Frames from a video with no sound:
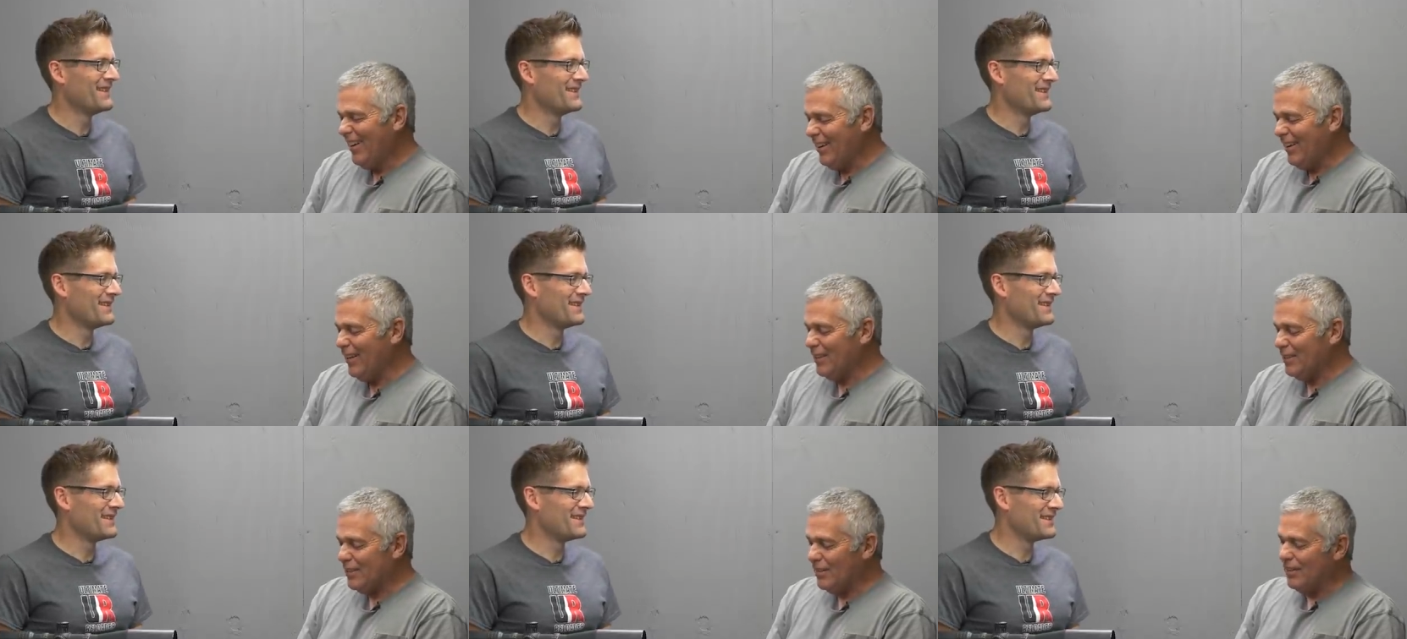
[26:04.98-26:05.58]

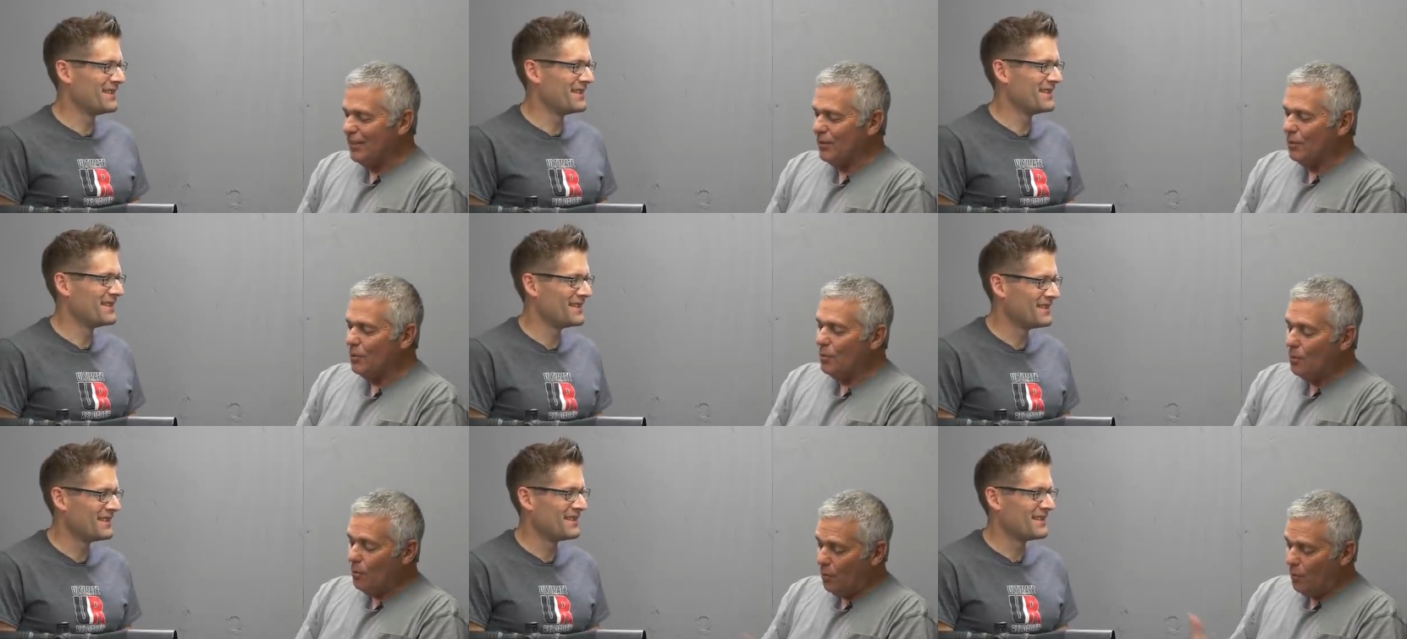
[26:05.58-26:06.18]
Speaker 1: yes, uh,
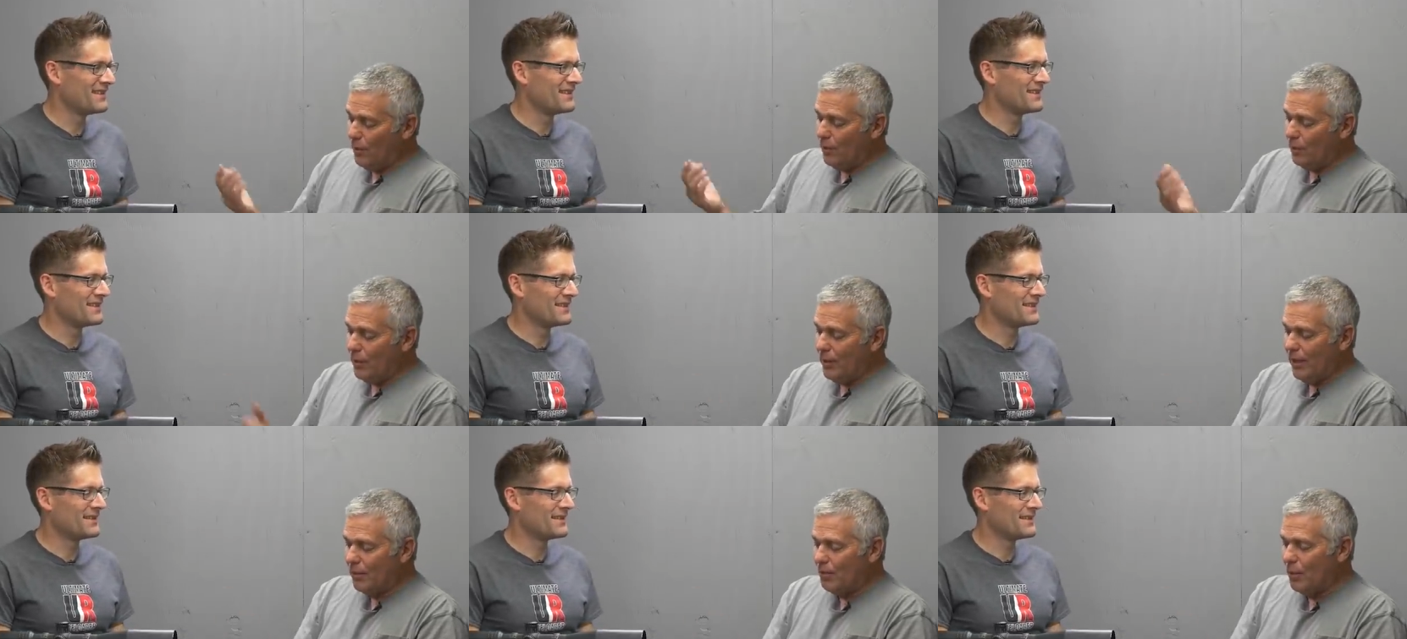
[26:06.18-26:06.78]
we, we
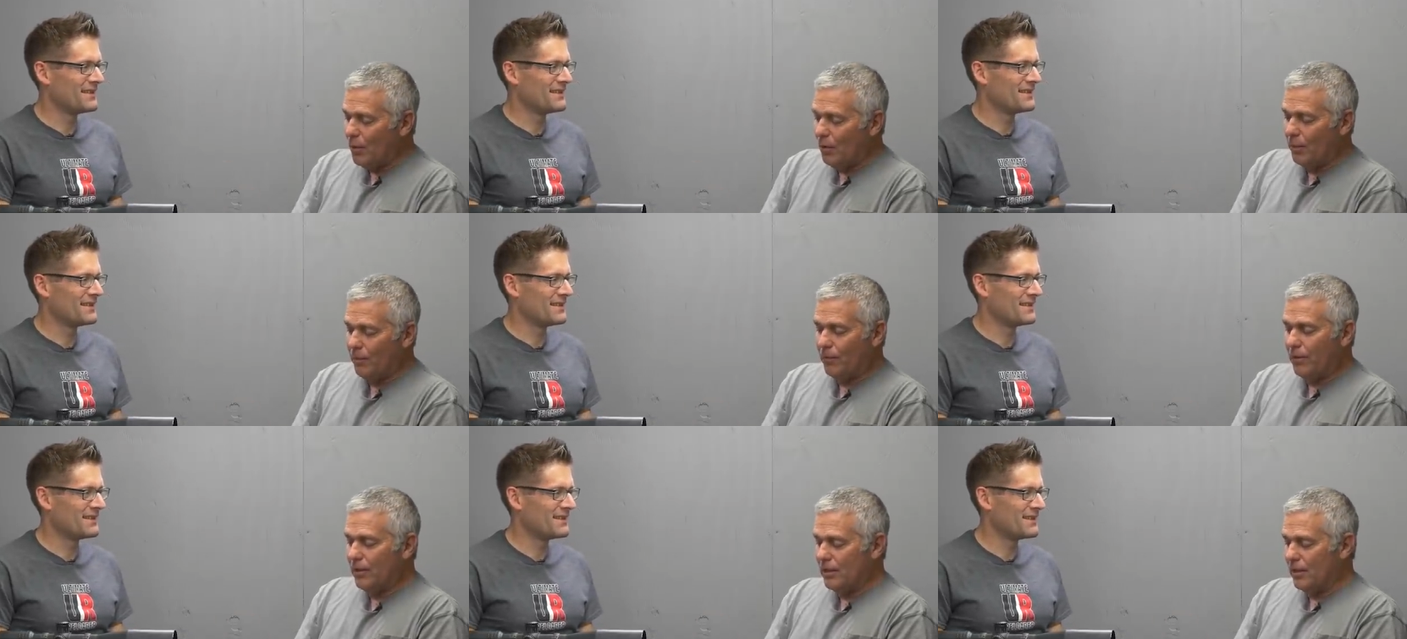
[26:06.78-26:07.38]
let them know
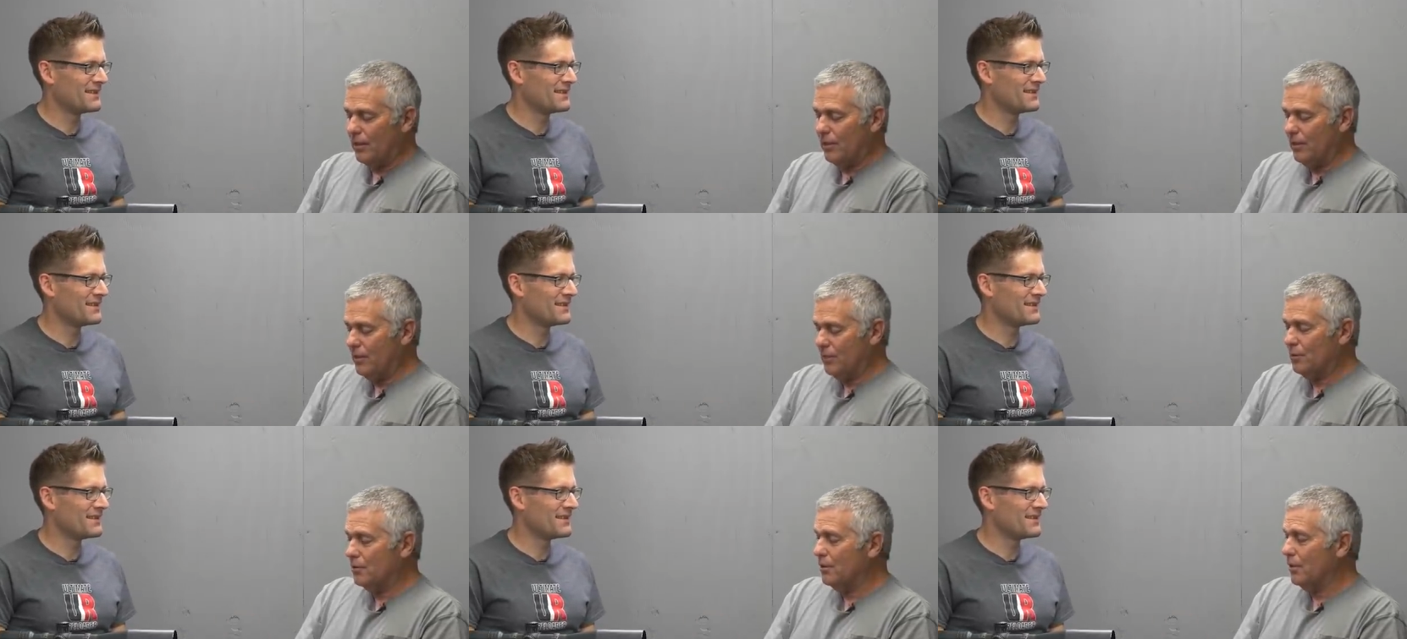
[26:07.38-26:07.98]
up front that
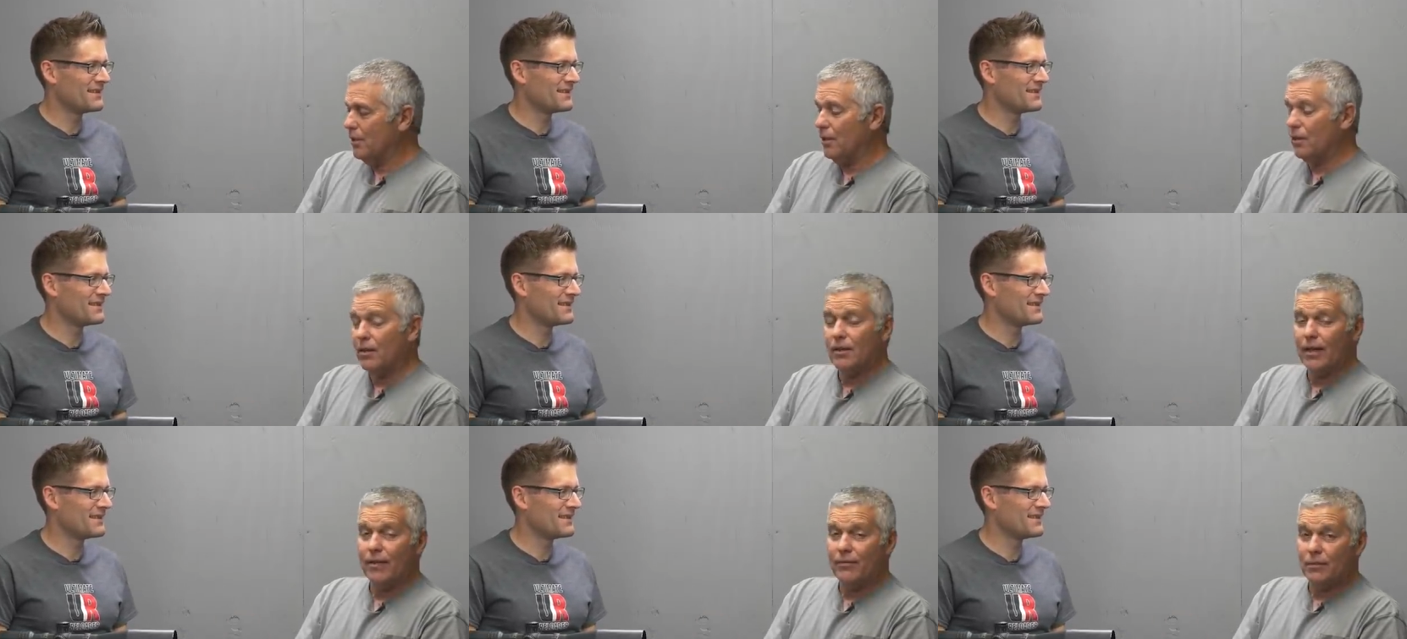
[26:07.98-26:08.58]
this was uh,
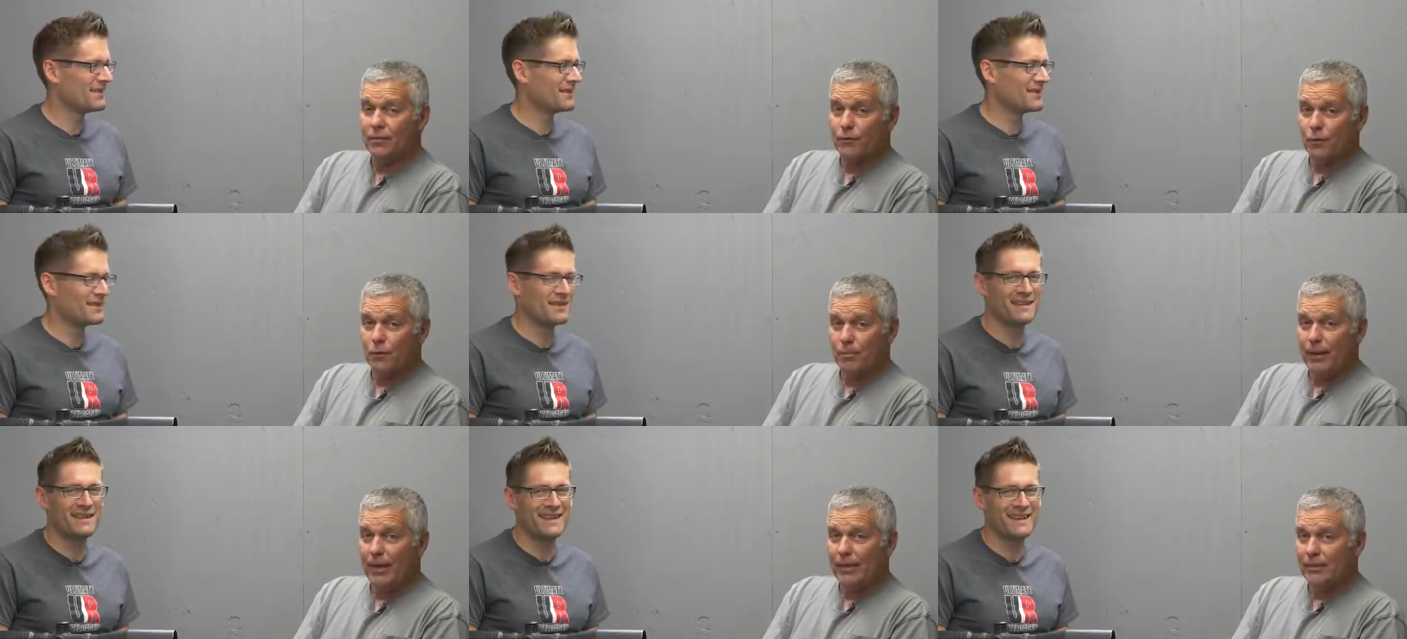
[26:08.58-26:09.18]
Gavin's
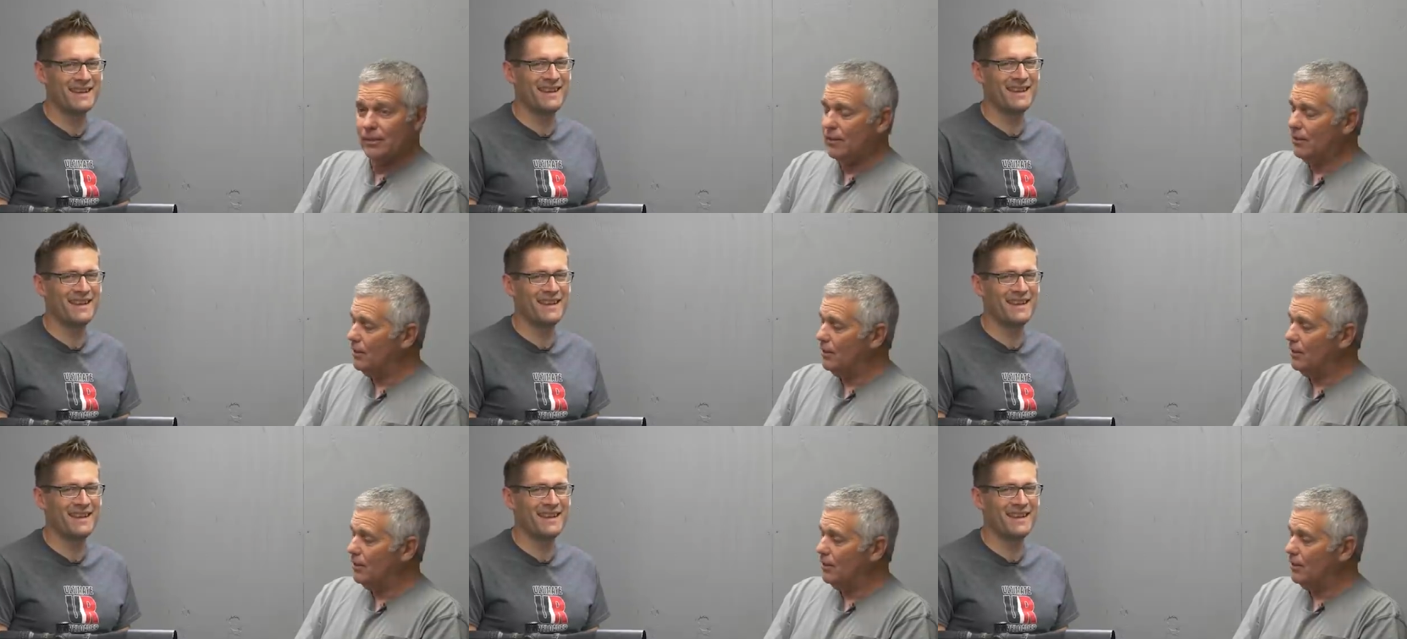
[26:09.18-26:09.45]
first match, and,